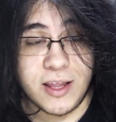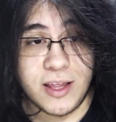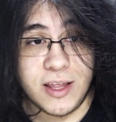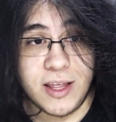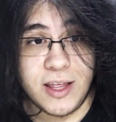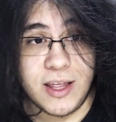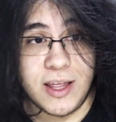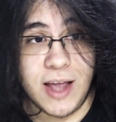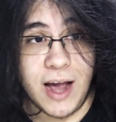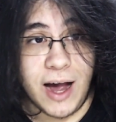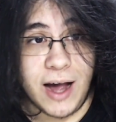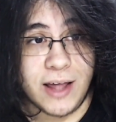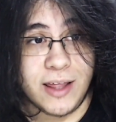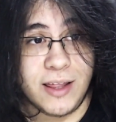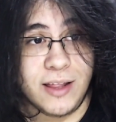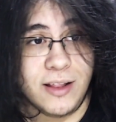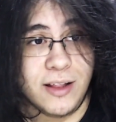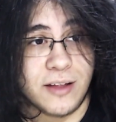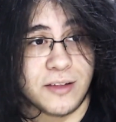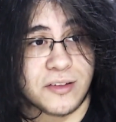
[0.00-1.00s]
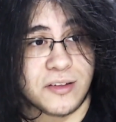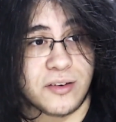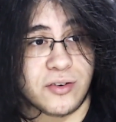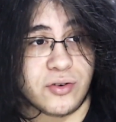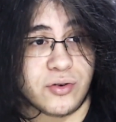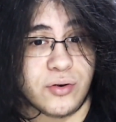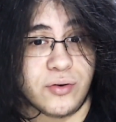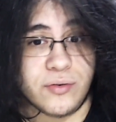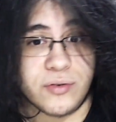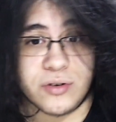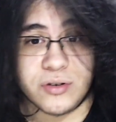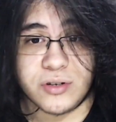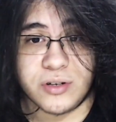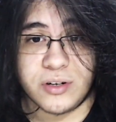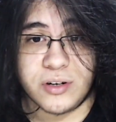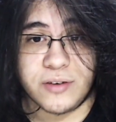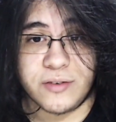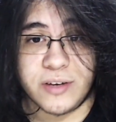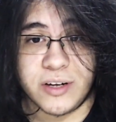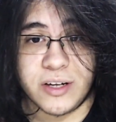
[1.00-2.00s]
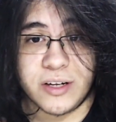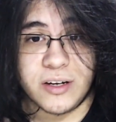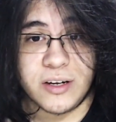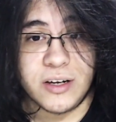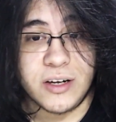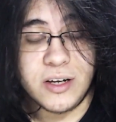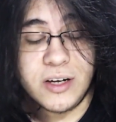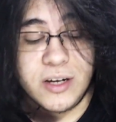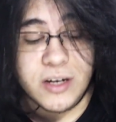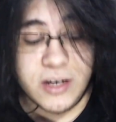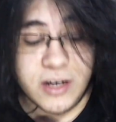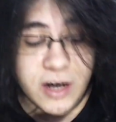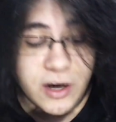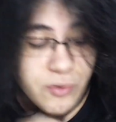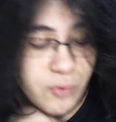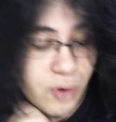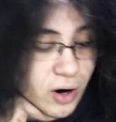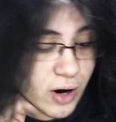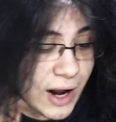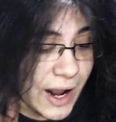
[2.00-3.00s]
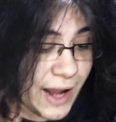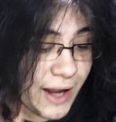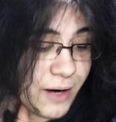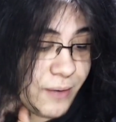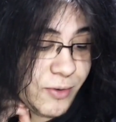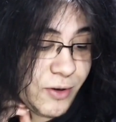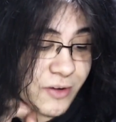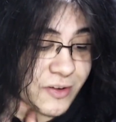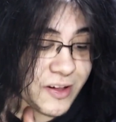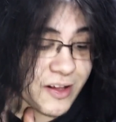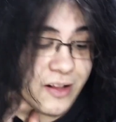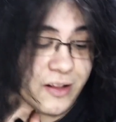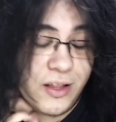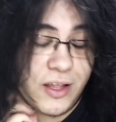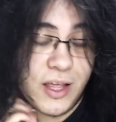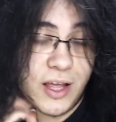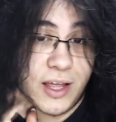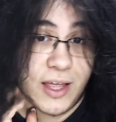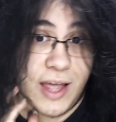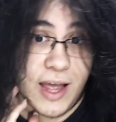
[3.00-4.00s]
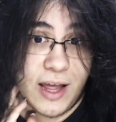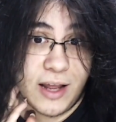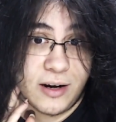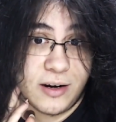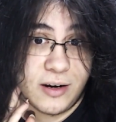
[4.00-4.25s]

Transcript: Yeah, I think that's the short version of it. Well, Hannibal is killing again.